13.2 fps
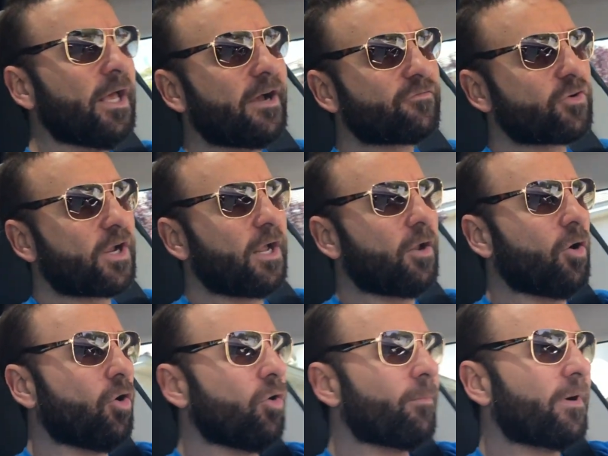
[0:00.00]
After I got
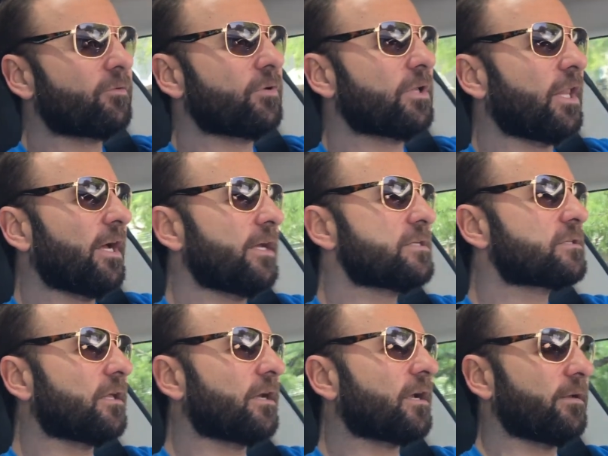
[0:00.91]
home, I'd
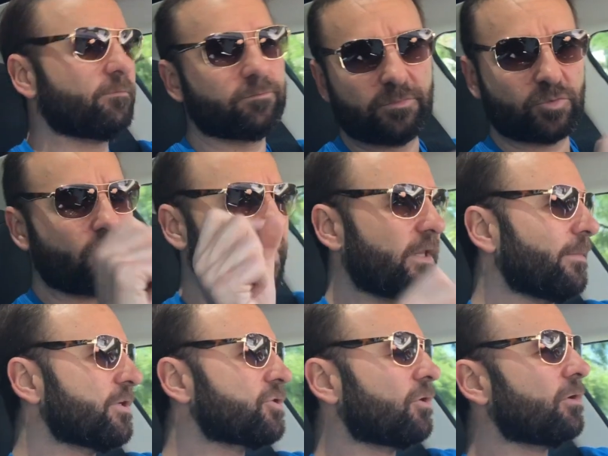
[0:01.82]
realized like I was writing
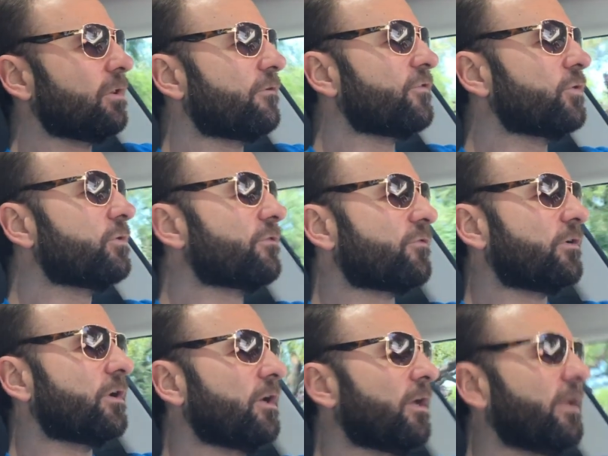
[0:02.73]
in my journal a few
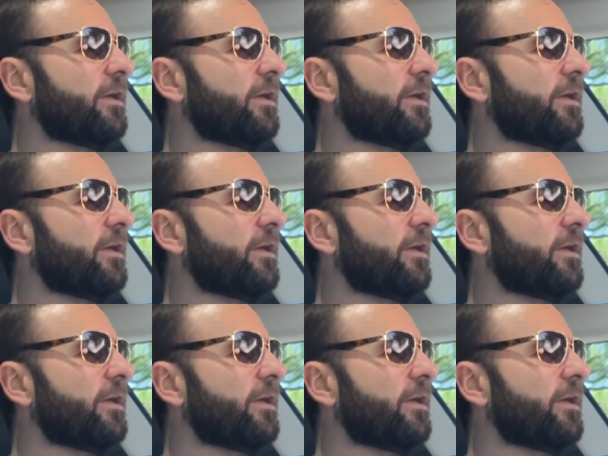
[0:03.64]
different,